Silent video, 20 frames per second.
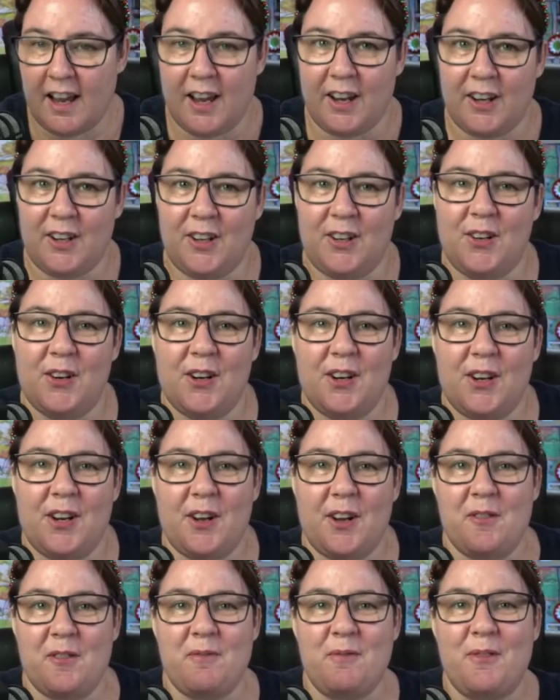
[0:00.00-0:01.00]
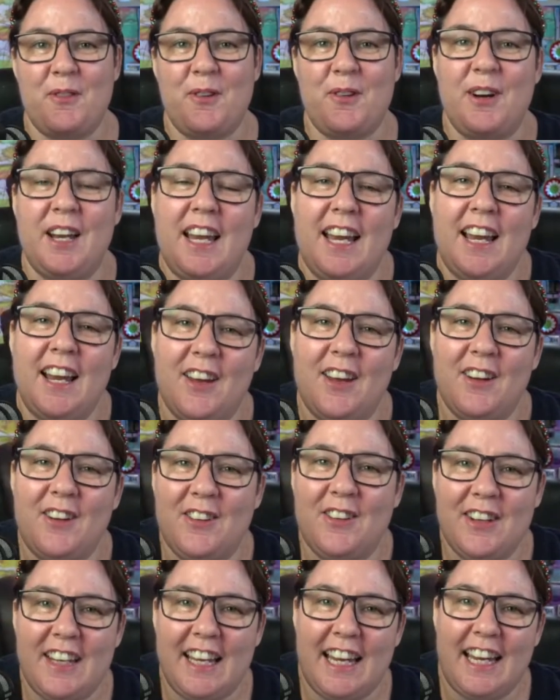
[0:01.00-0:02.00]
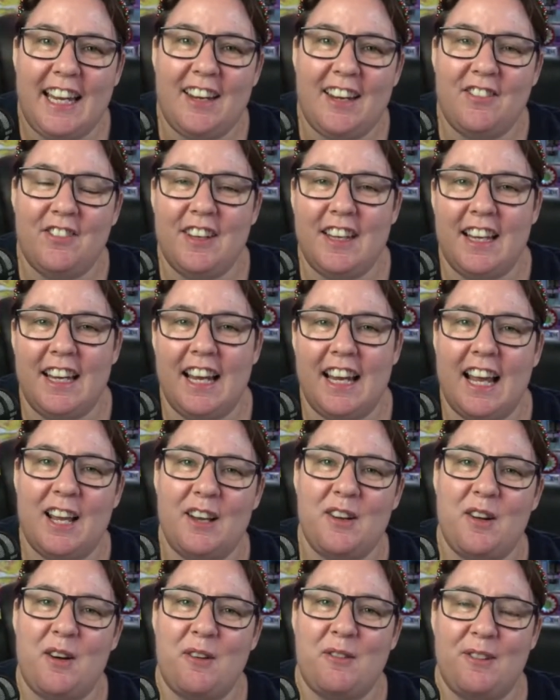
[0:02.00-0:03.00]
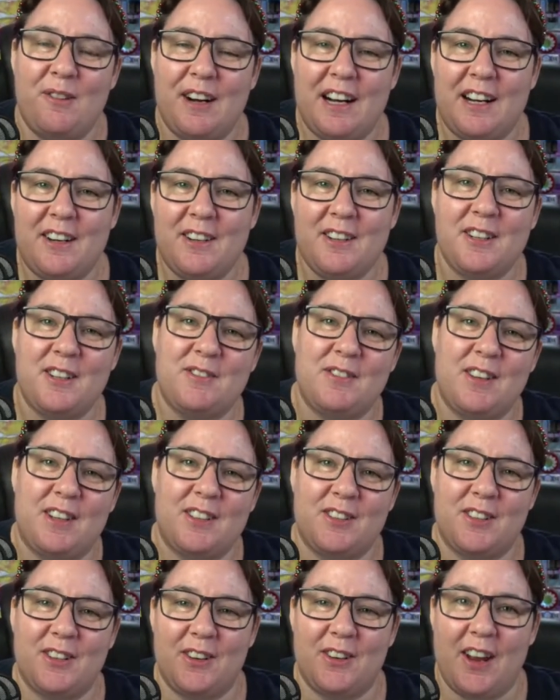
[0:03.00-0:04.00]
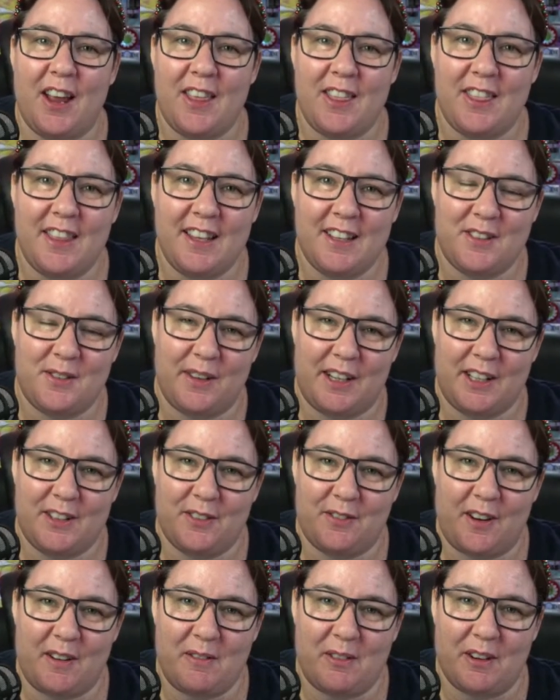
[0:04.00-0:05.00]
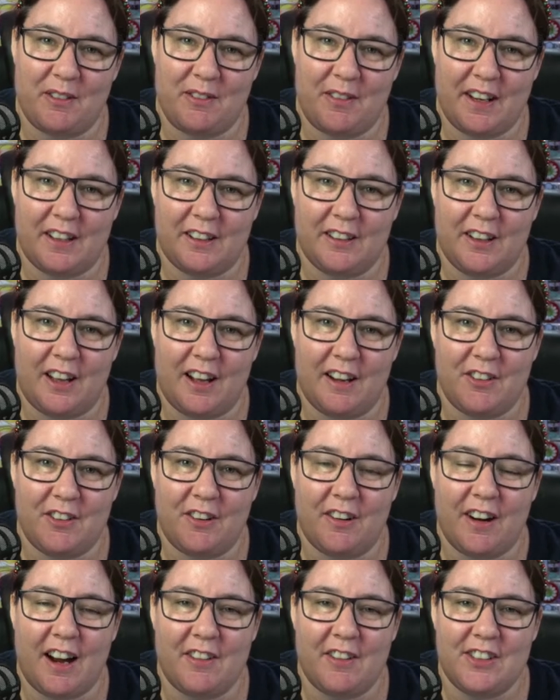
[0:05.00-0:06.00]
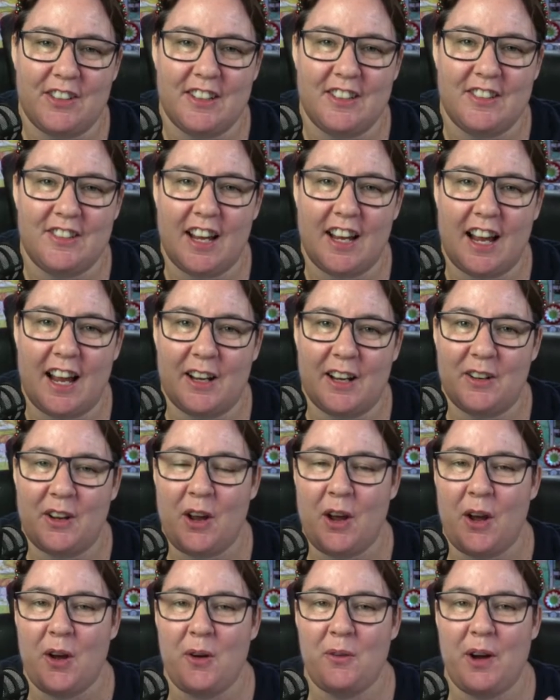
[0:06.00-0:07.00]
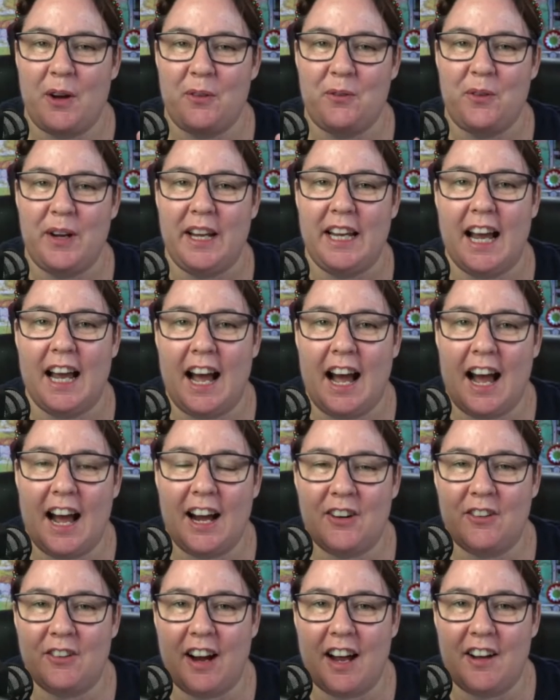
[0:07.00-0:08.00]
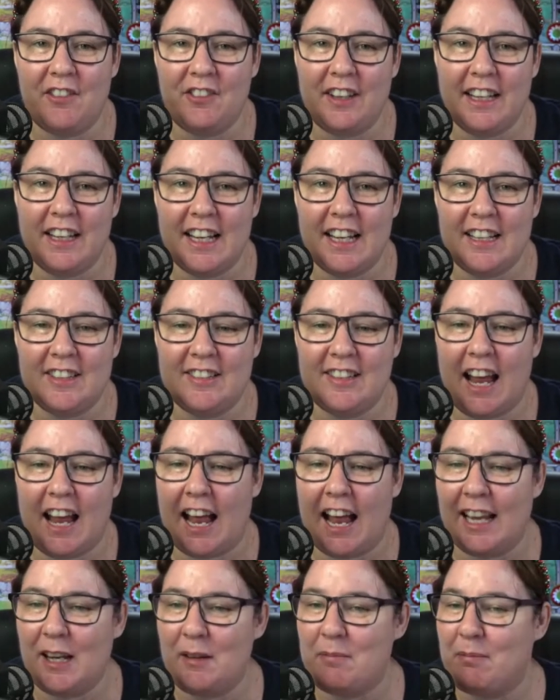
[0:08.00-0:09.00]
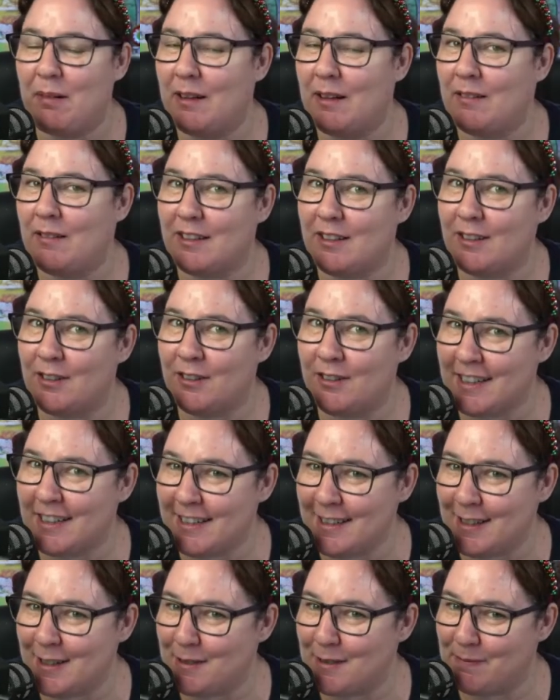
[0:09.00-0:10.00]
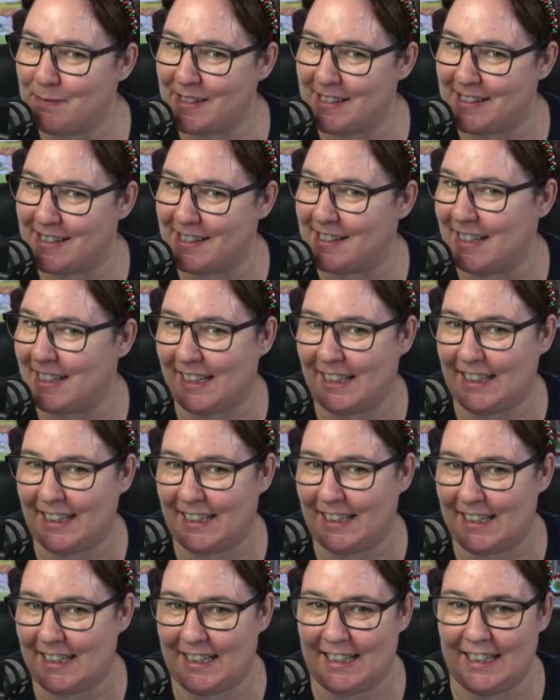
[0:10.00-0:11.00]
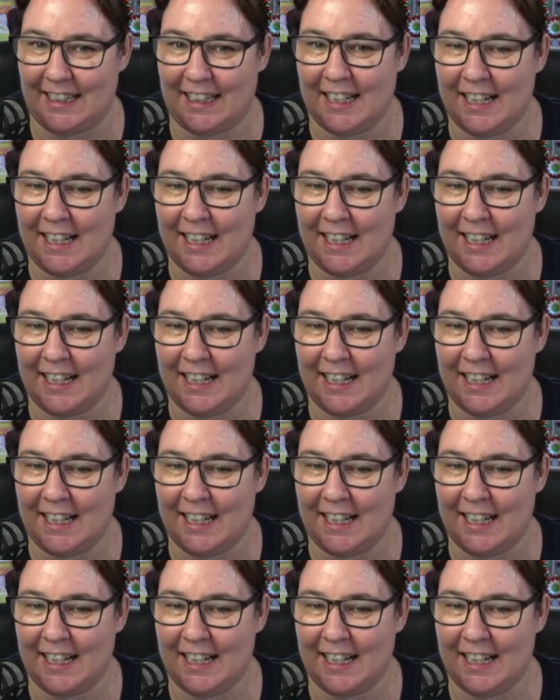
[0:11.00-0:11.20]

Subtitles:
Good morning, good evening, and welcome to this week's Fiverrific Live Craft and Chat, where we are crafting and chatting, but Christmassy.